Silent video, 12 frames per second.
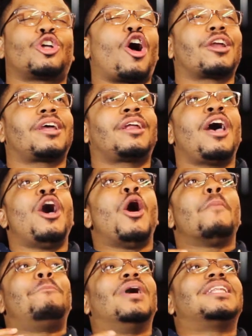started,
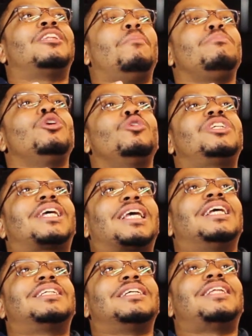but the
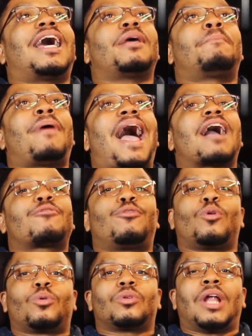music isn't that impactful.